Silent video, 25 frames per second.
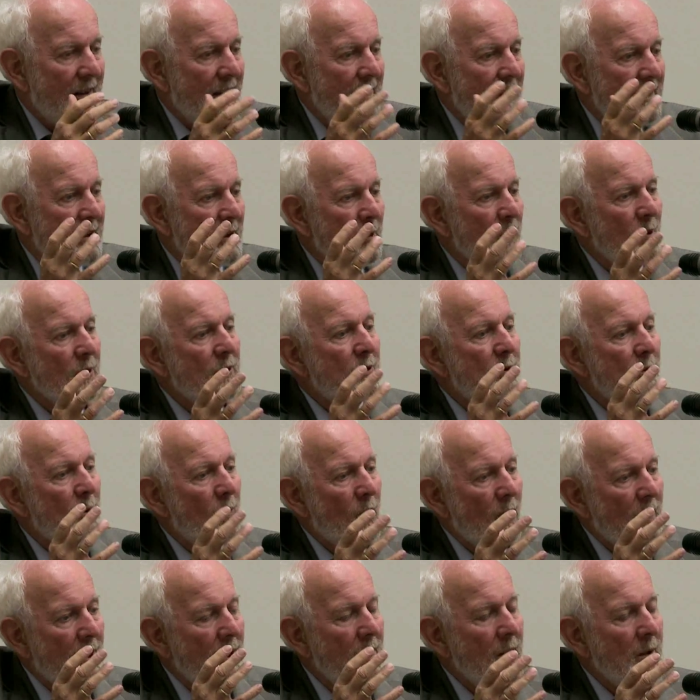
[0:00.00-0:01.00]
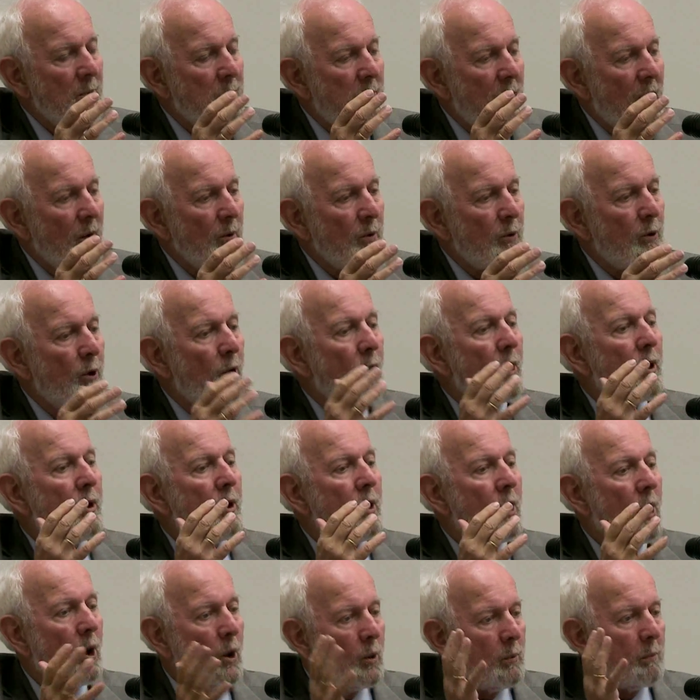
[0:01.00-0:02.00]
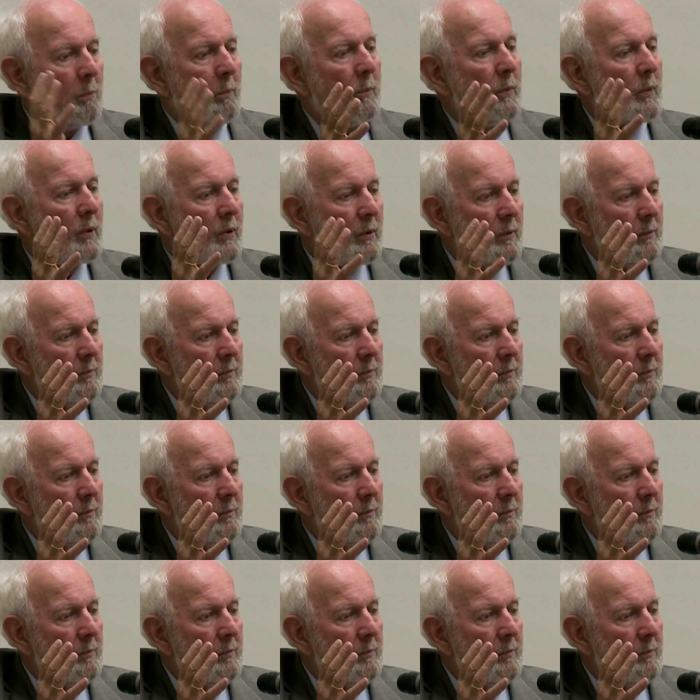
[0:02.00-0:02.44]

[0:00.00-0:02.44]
and you're talking about hope.